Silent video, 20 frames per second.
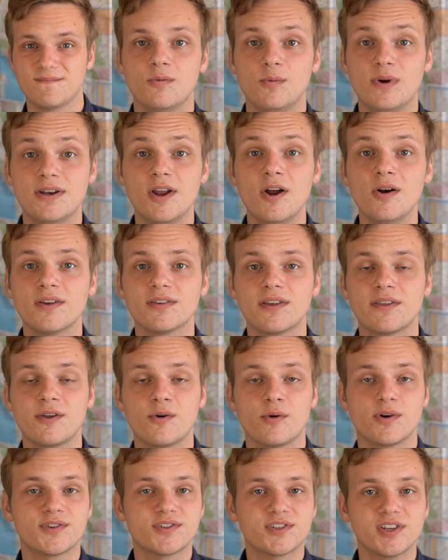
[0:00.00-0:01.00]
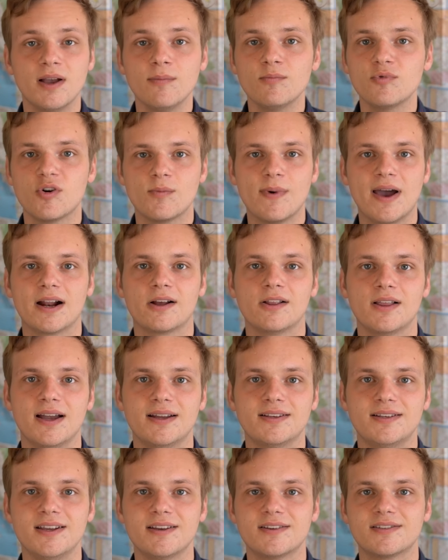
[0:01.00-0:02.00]
We noticed that there were some grammatical
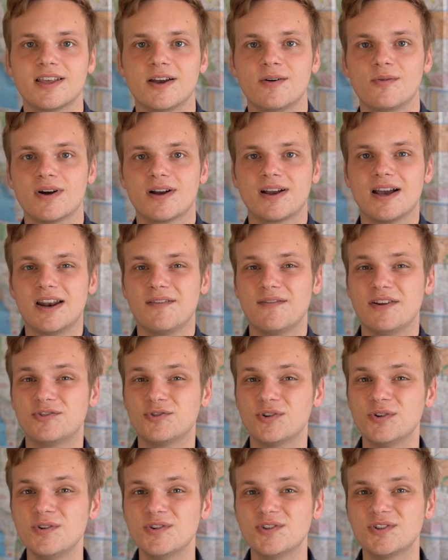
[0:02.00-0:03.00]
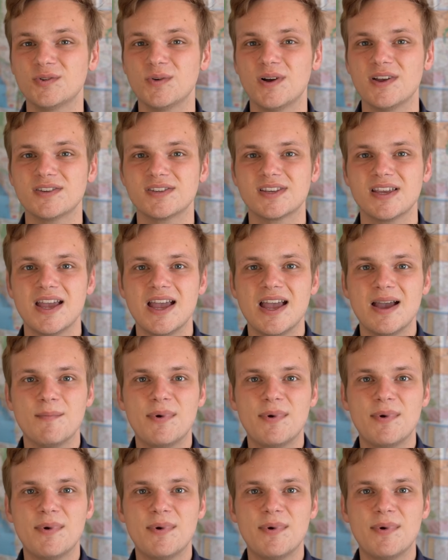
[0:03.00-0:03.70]
ideas that were kind of introduced to us,